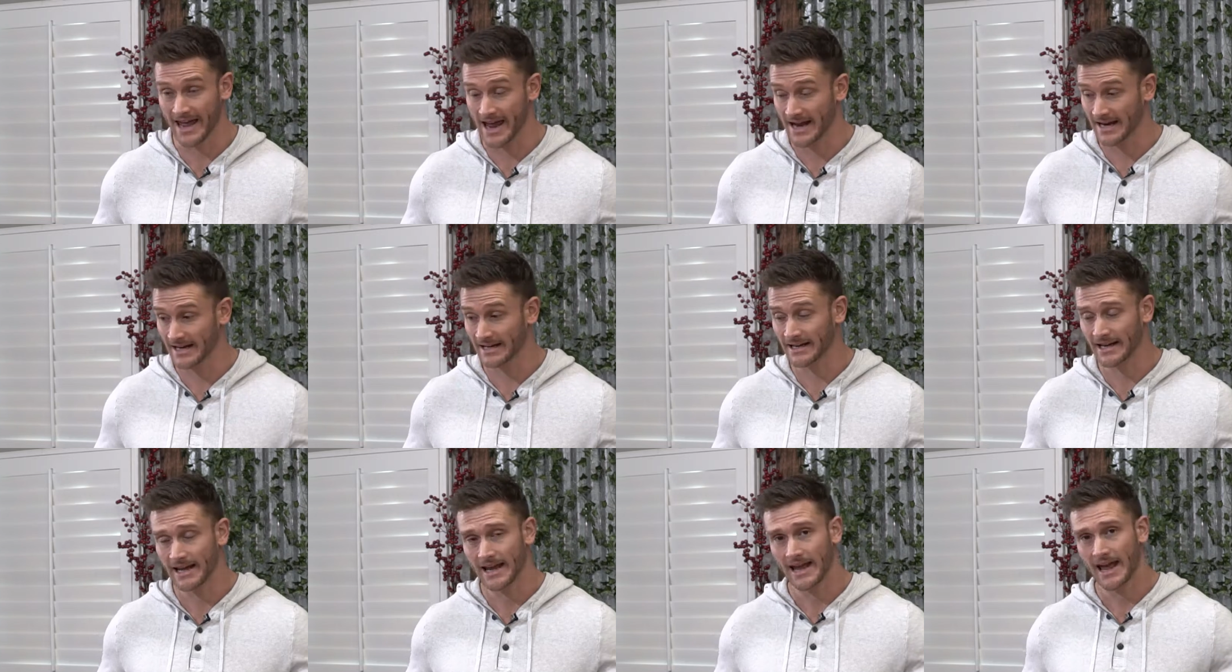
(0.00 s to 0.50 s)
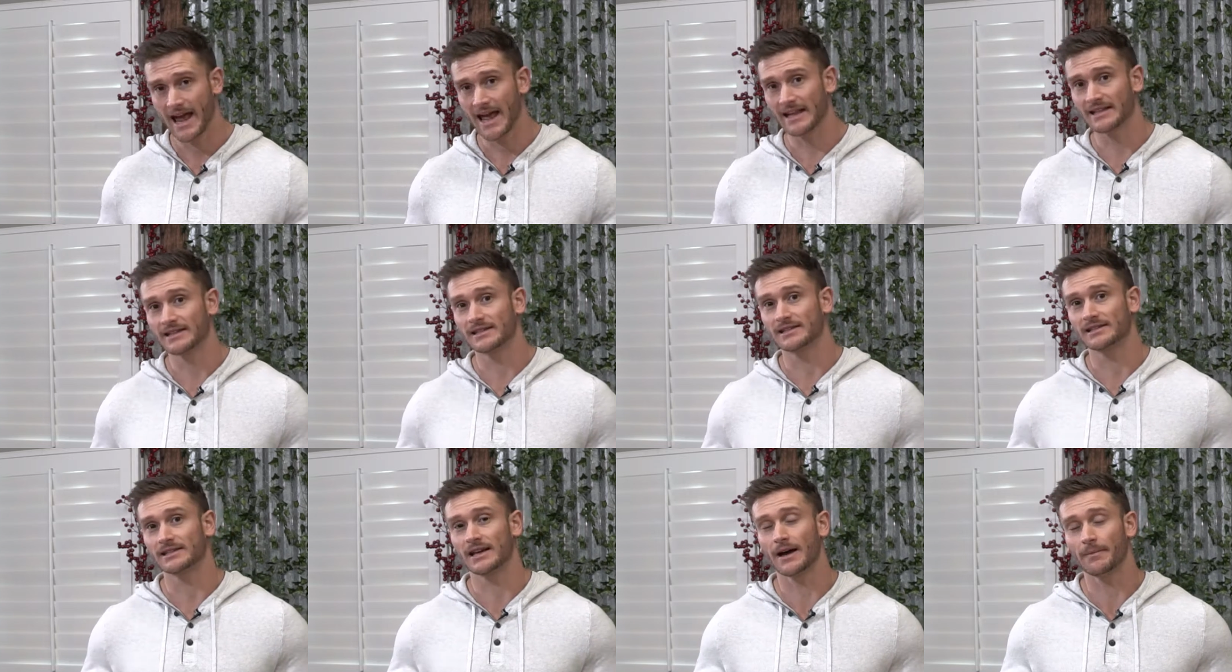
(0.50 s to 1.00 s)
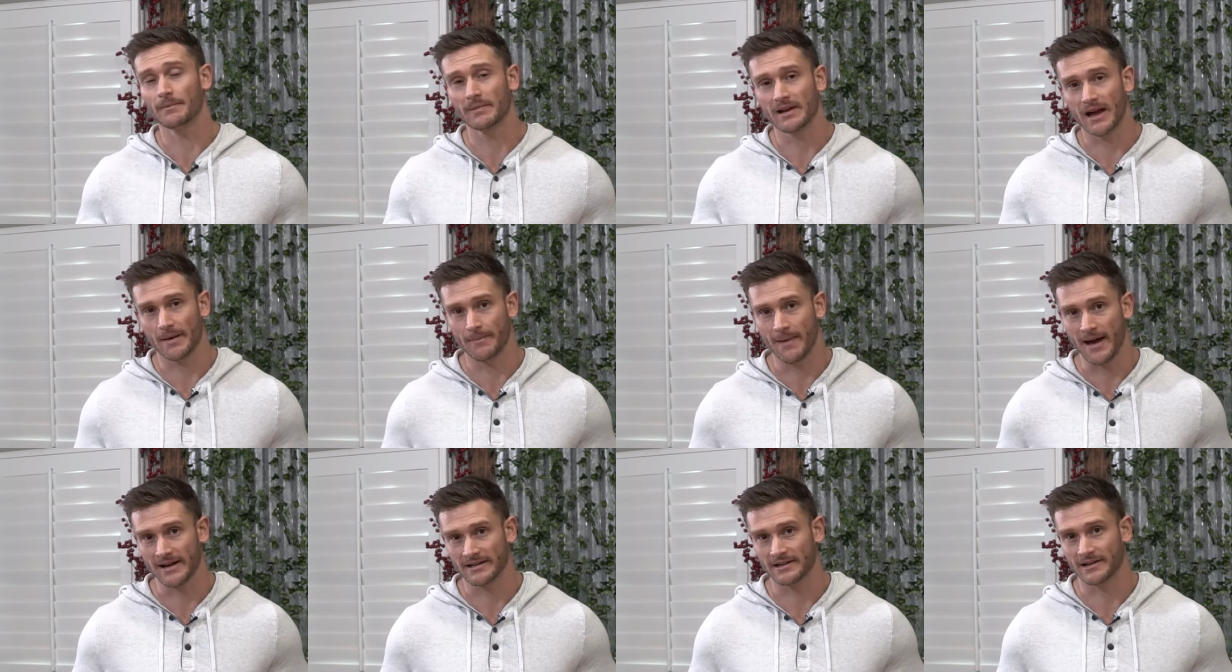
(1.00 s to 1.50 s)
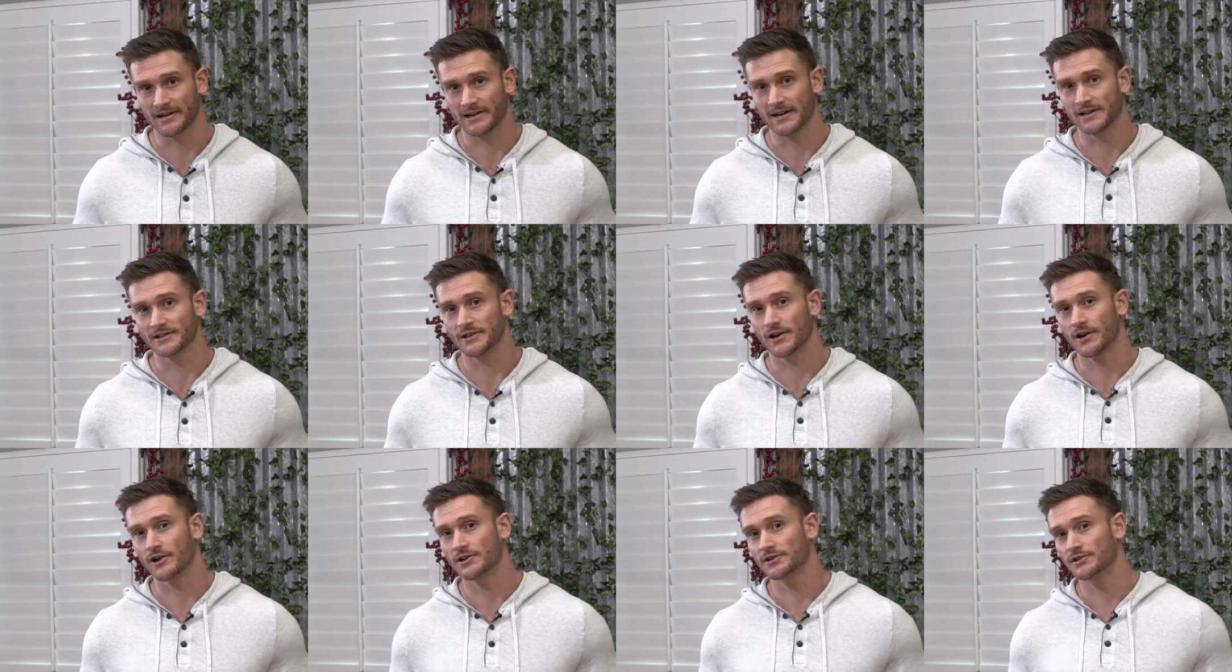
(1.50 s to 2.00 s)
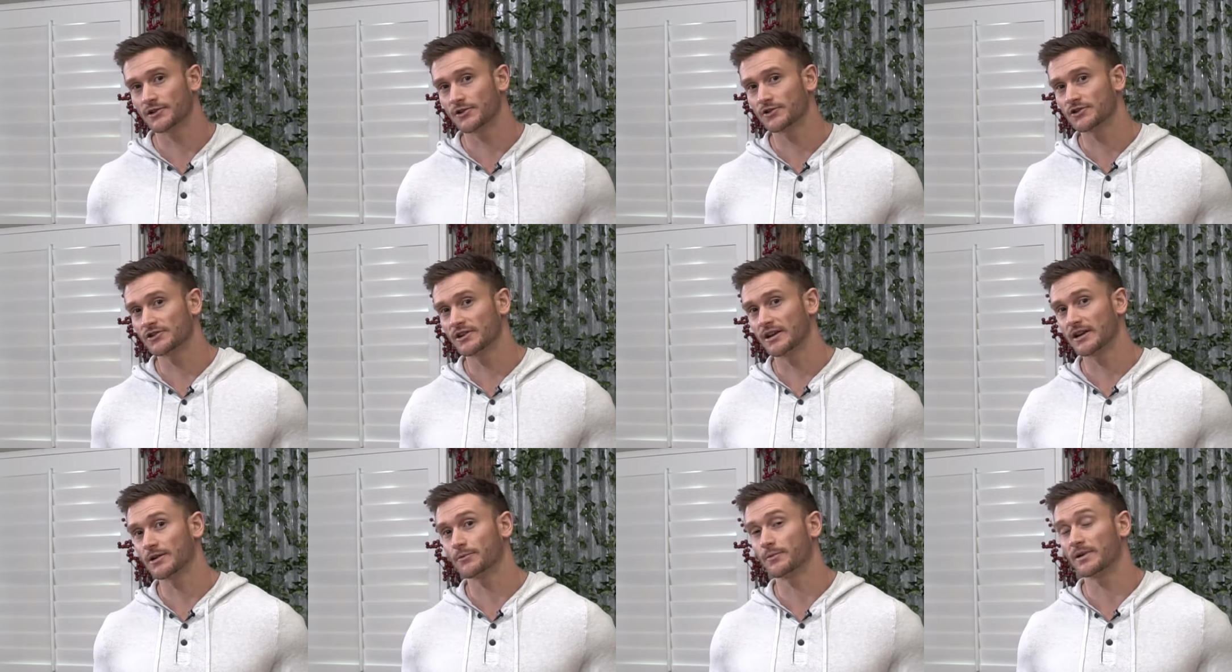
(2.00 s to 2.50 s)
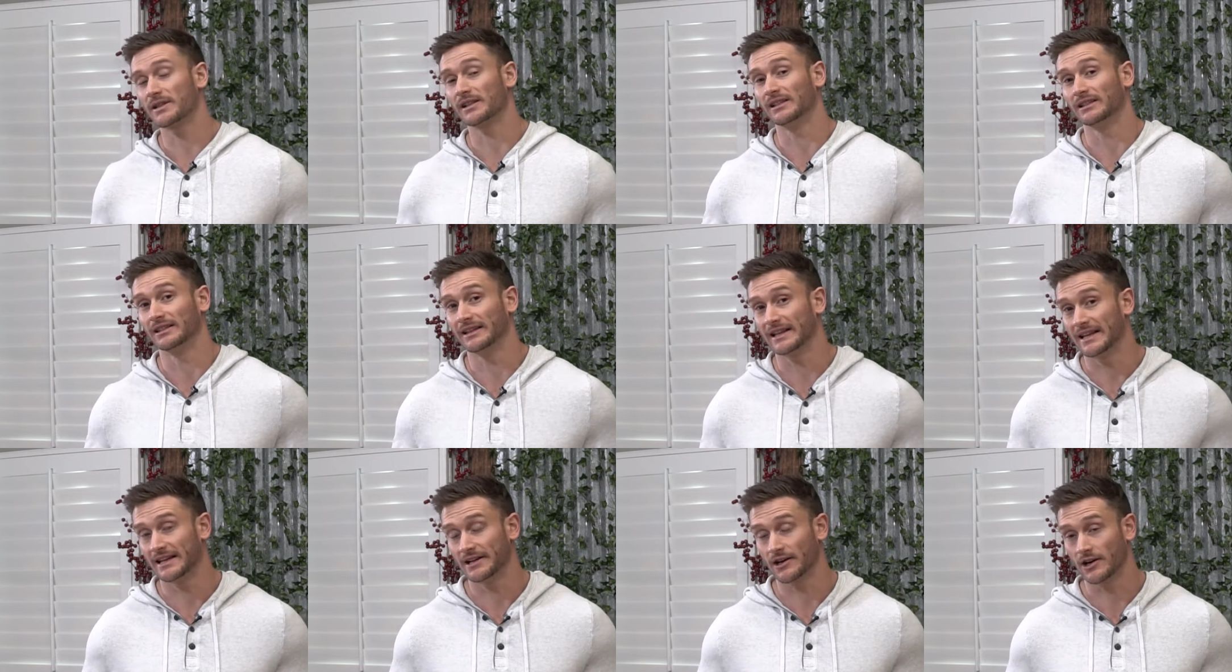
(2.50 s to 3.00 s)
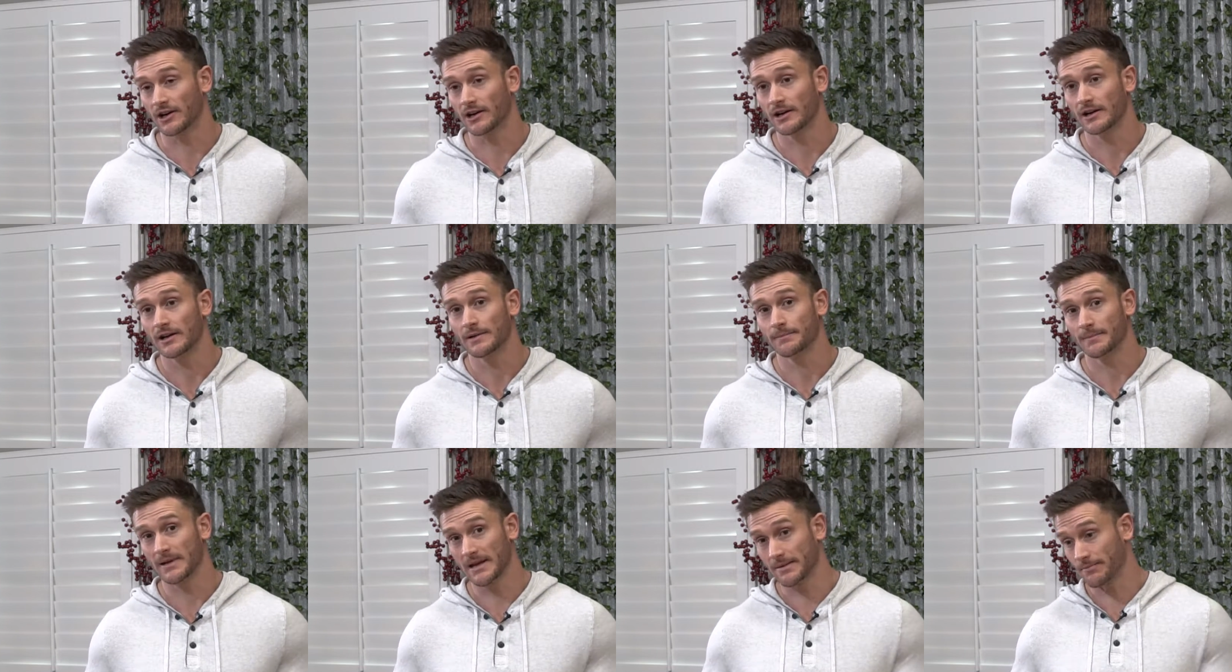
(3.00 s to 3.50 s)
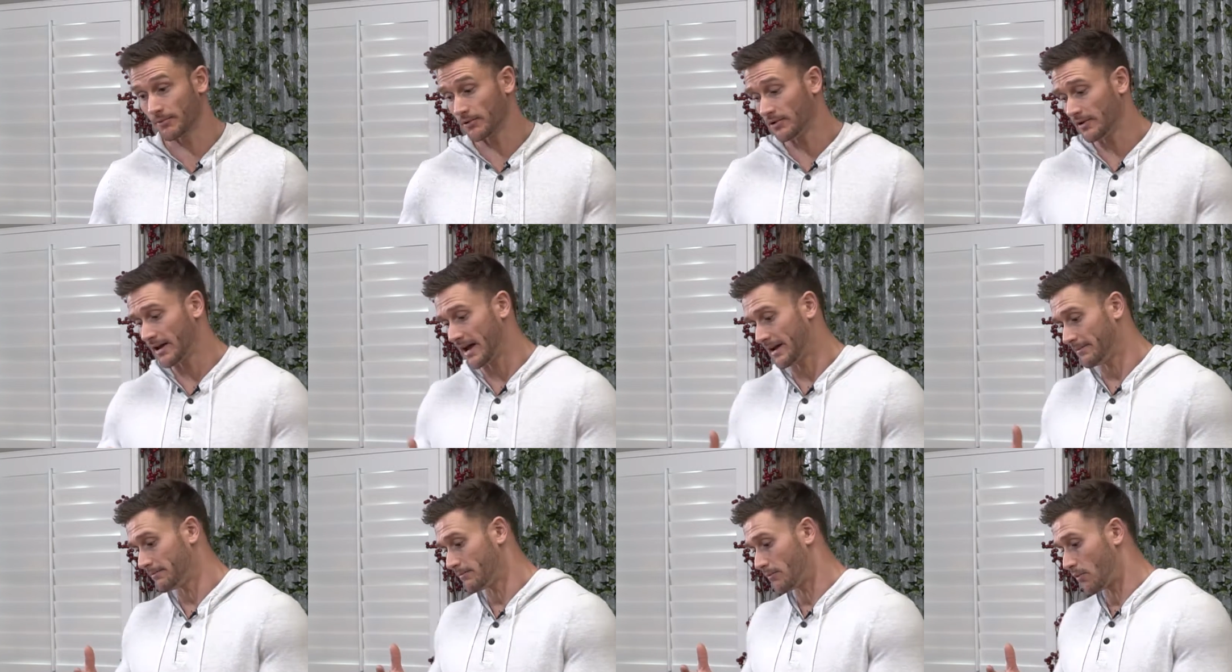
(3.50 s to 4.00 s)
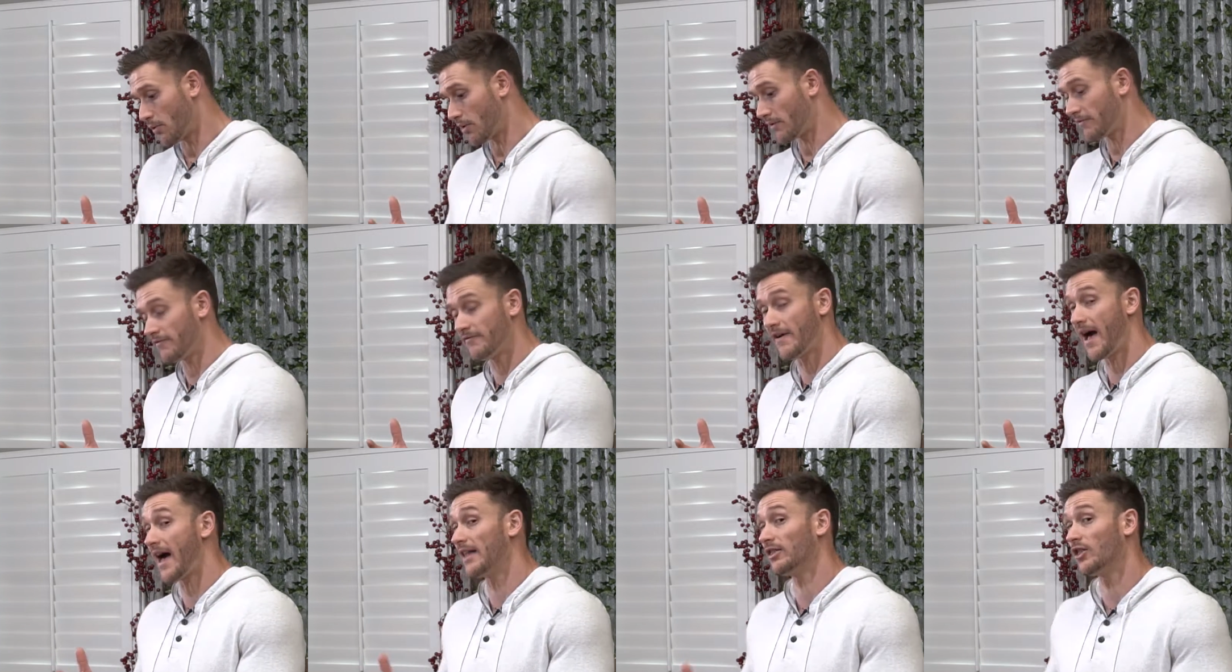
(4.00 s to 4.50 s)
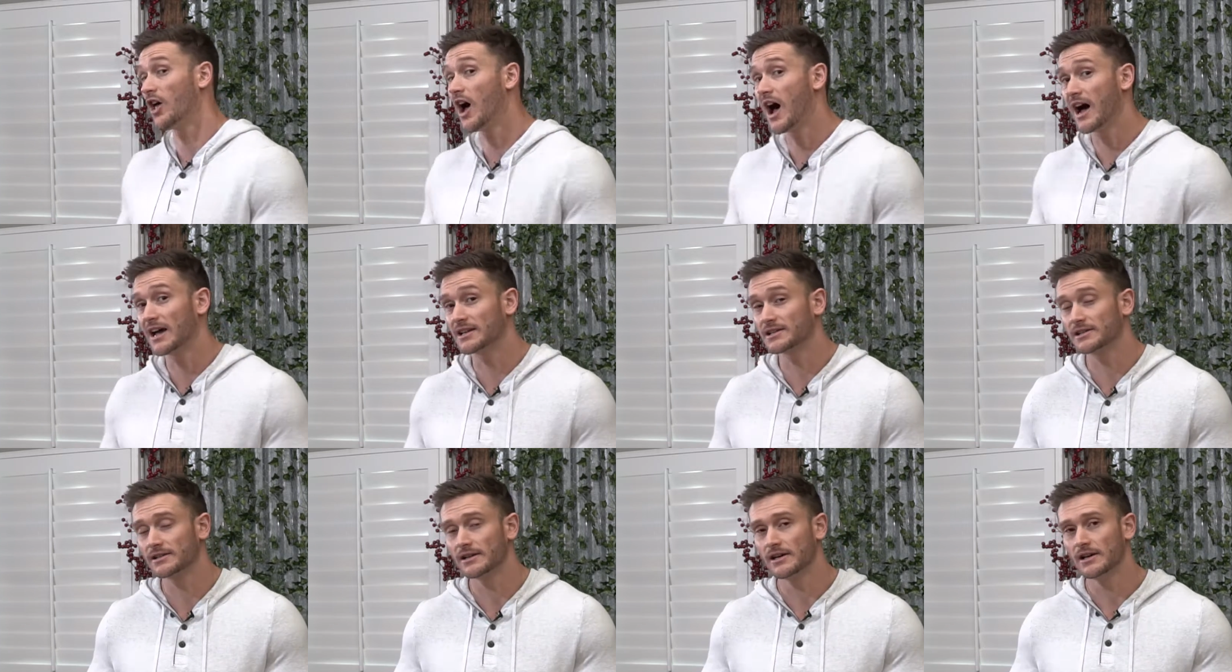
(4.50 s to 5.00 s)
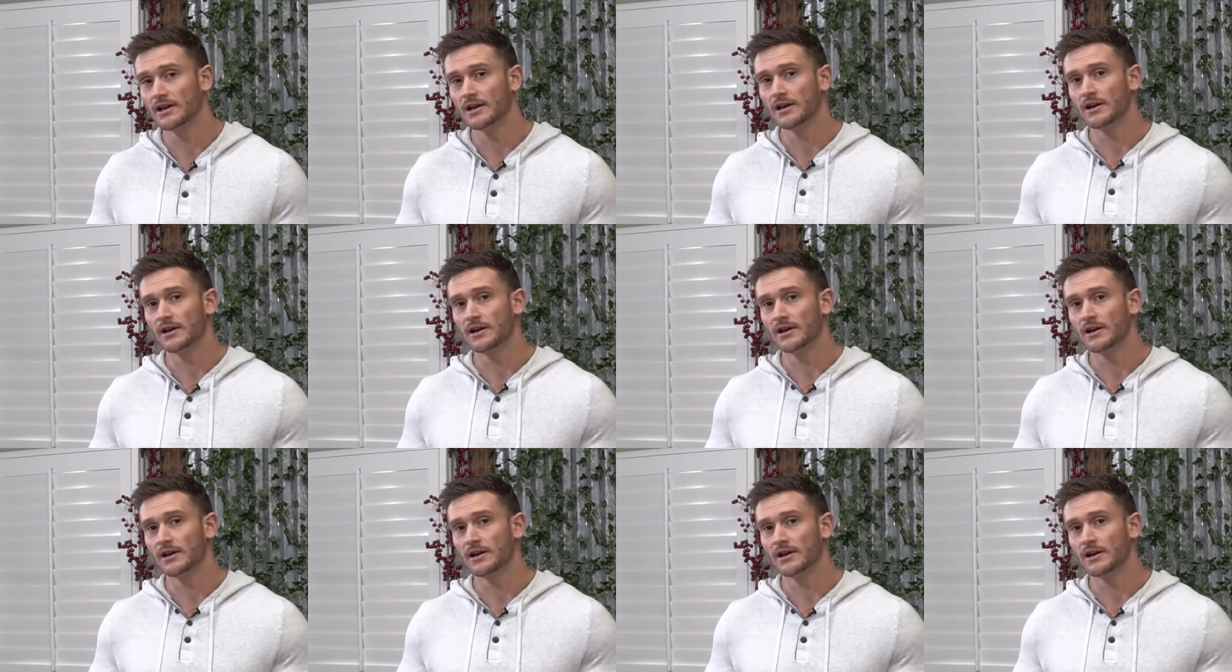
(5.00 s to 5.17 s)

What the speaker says: gain, and some gut bacteria are associated with leaner people and more fat loss.